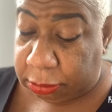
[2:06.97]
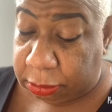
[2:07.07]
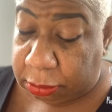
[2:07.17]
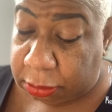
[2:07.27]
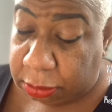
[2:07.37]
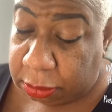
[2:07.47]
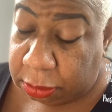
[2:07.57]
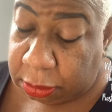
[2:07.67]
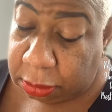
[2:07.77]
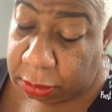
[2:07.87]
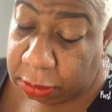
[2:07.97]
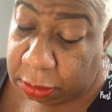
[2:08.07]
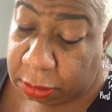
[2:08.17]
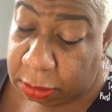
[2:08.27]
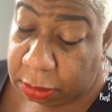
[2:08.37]

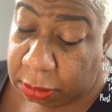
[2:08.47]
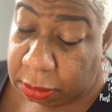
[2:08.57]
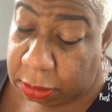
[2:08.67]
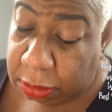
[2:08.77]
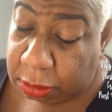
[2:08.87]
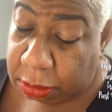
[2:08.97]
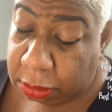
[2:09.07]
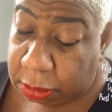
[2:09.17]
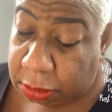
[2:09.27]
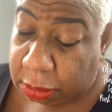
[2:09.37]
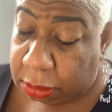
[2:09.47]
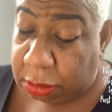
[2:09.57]
Nobody speaks.